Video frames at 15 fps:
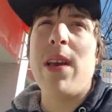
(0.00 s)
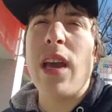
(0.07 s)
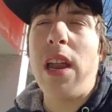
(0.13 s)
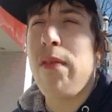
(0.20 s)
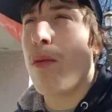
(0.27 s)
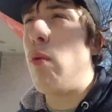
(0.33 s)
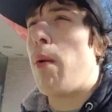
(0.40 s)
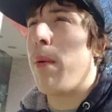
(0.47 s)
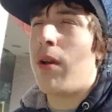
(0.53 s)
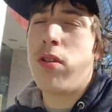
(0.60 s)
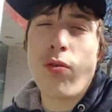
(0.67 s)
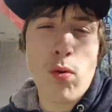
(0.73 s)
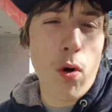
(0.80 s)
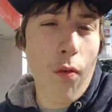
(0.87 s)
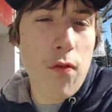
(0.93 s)
Again, if you want me
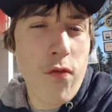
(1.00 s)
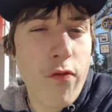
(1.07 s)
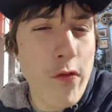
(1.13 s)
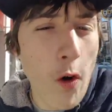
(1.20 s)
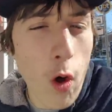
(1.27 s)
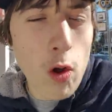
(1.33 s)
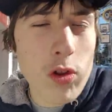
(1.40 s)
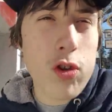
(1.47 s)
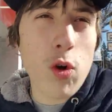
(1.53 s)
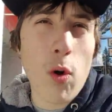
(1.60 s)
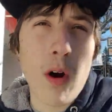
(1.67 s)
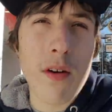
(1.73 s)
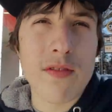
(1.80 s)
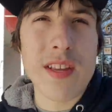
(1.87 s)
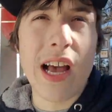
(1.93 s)
to do a full
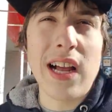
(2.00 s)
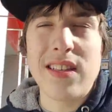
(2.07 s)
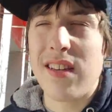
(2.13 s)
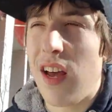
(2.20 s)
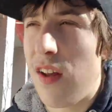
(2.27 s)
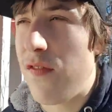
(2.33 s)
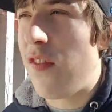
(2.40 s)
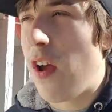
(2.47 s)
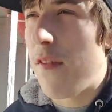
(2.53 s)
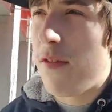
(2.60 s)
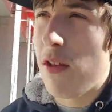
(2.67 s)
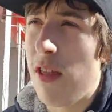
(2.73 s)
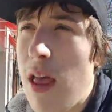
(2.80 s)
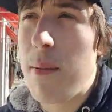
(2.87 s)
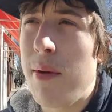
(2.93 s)
tour of downtown
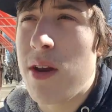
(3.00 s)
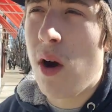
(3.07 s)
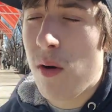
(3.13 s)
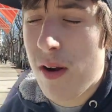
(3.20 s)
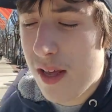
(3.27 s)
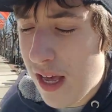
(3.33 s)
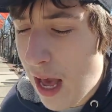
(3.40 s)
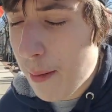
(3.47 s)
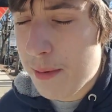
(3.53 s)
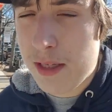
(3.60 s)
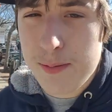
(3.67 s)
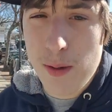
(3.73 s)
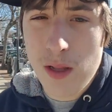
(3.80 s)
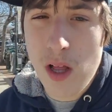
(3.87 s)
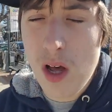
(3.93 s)
Fairfield, let me know in the
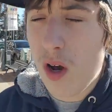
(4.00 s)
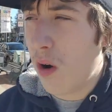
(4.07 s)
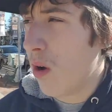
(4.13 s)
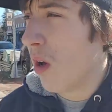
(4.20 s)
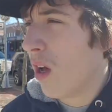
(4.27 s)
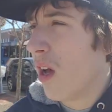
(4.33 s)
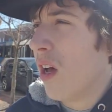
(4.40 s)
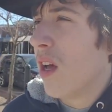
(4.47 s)
comments below.